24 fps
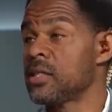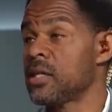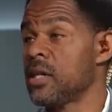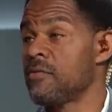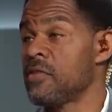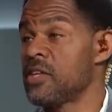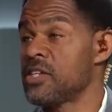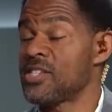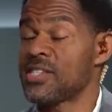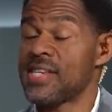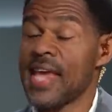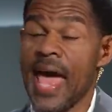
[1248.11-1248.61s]
of
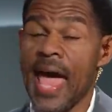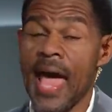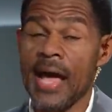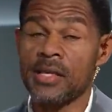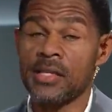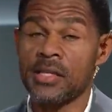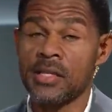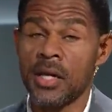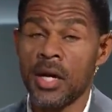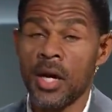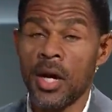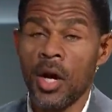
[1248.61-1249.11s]
the
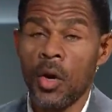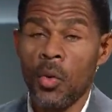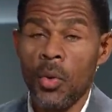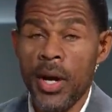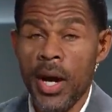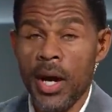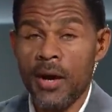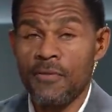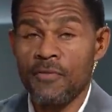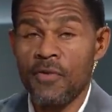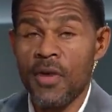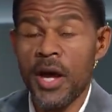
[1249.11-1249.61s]
sacks, we
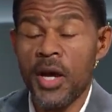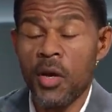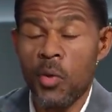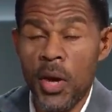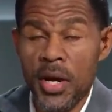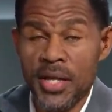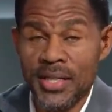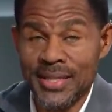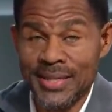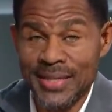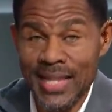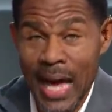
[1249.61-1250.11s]
got to find a way
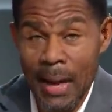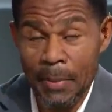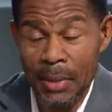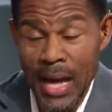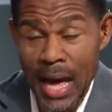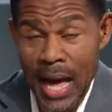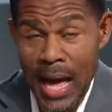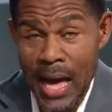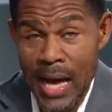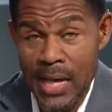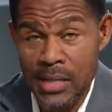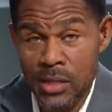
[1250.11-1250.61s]
to stop
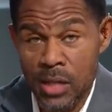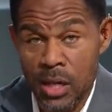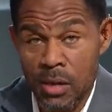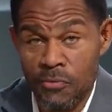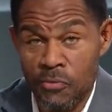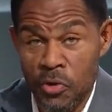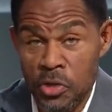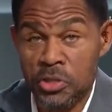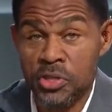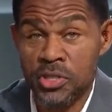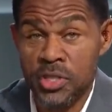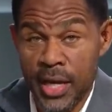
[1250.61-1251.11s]
guys on
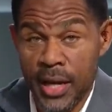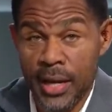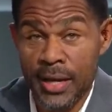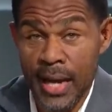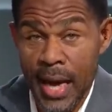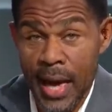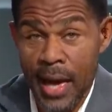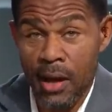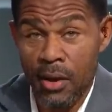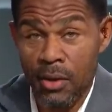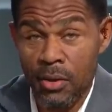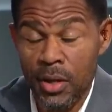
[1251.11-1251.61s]
first and second
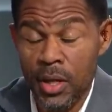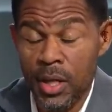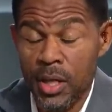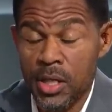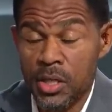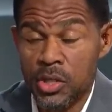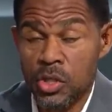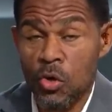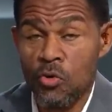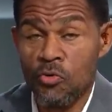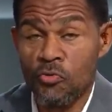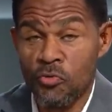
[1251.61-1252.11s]
down.
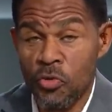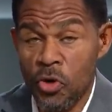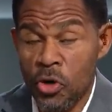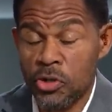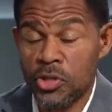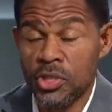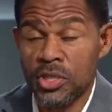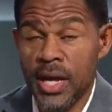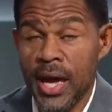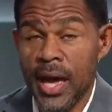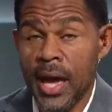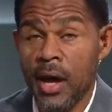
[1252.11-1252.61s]
So
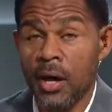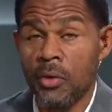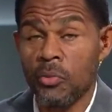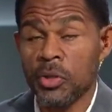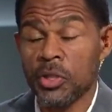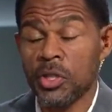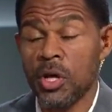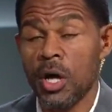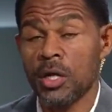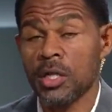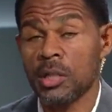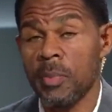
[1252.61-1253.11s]
first down, we
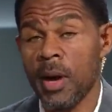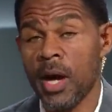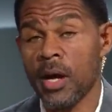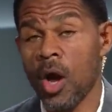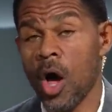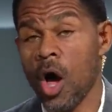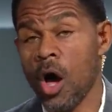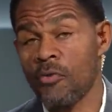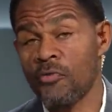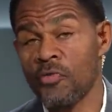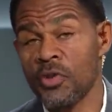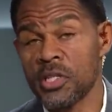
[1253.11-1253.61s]
talked about
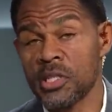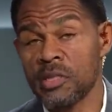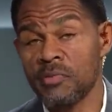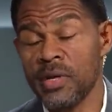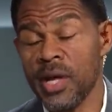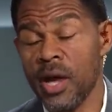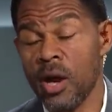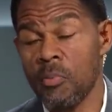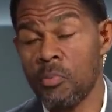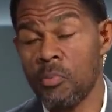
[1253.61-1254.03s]
offensively how